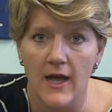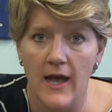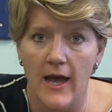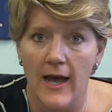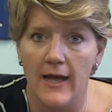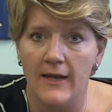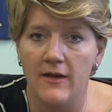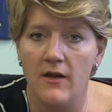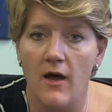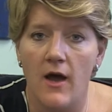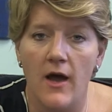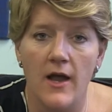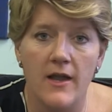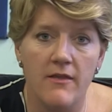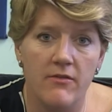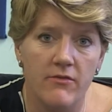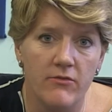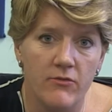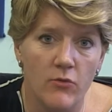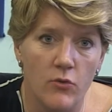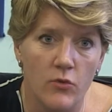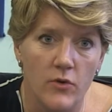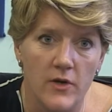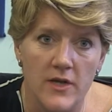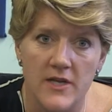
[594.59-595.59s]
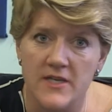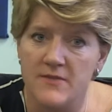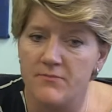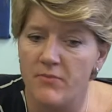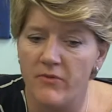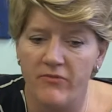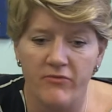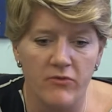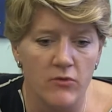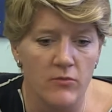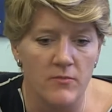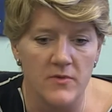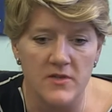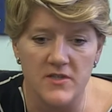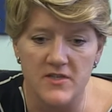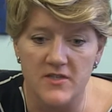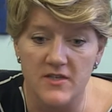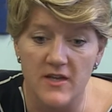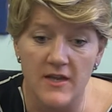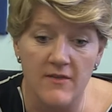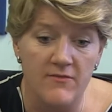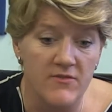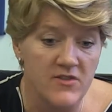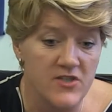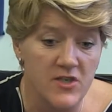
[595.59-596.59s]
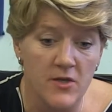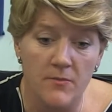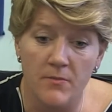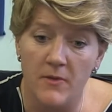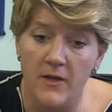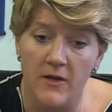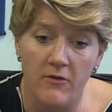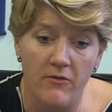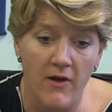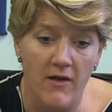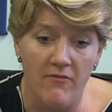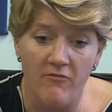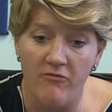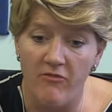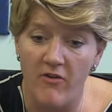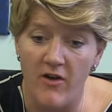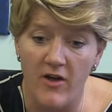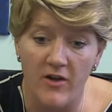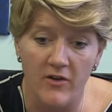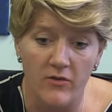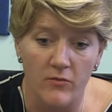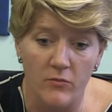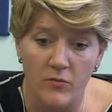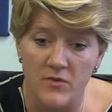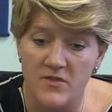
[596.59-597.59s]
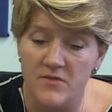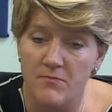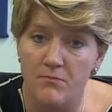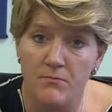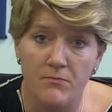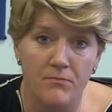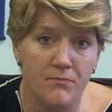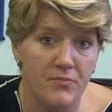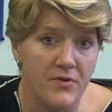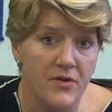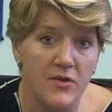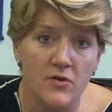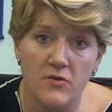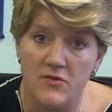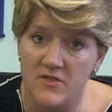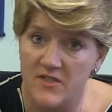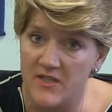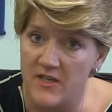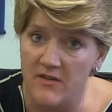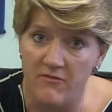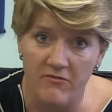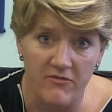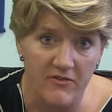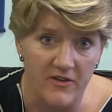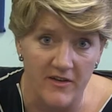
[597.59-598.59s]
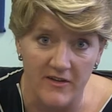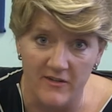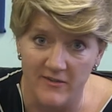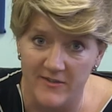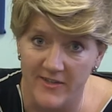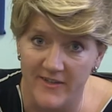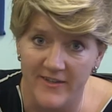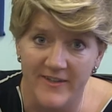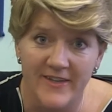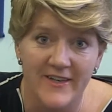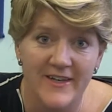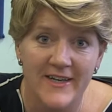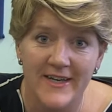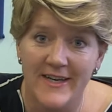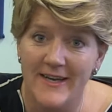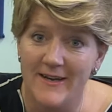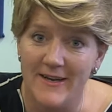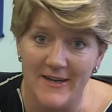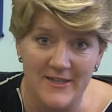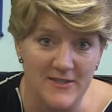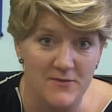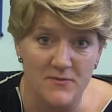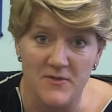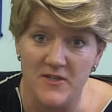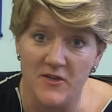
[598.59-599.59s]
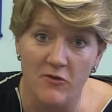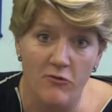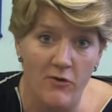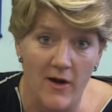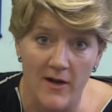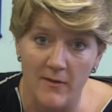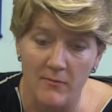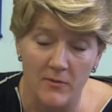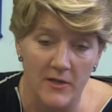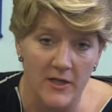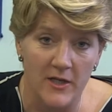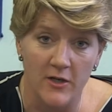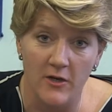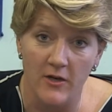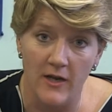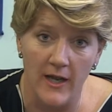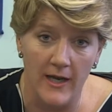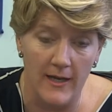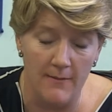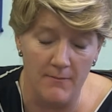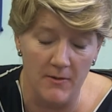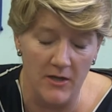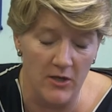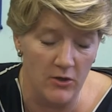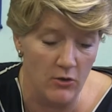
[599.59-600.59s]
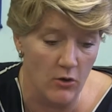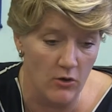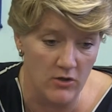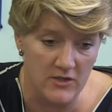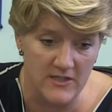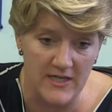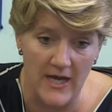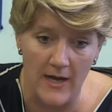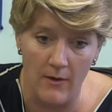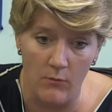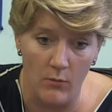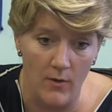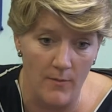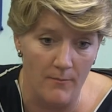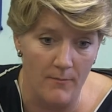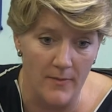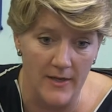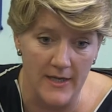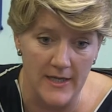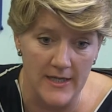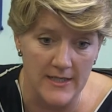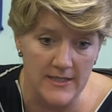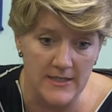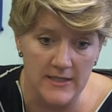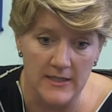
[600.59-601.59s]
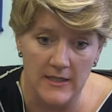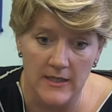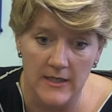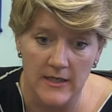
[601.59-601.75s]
And I thought his performance in the Super League Grand Final was pure Sinfield because it was incredible. He looked like he'd been knocked out 1 minute,